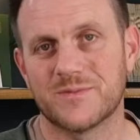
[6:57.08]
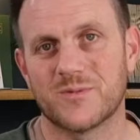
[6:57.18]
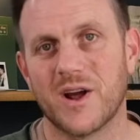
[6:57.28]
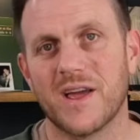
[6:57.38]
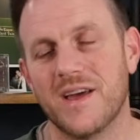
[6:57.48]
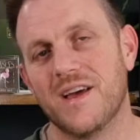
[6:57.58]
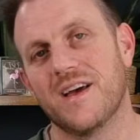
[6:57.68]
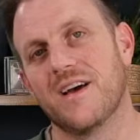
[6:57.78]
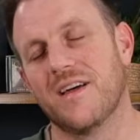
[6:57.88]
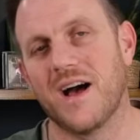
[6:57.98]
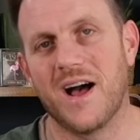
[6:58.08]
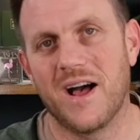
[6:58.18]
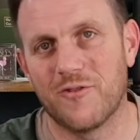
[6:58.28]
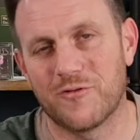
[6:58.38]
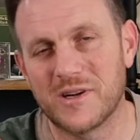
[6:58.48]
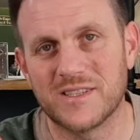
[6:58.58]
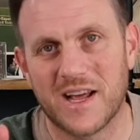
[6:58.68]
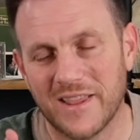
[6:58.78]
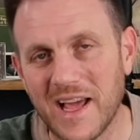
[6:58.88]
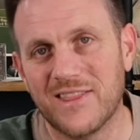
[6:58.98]
right? The reason I
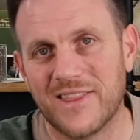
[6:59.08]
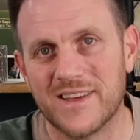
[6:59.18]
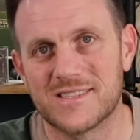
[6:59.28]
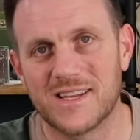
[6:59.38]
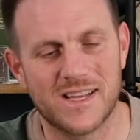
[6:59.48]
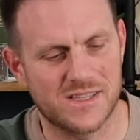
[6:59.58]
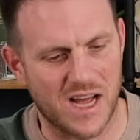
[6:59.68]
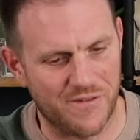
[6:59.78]
like this is I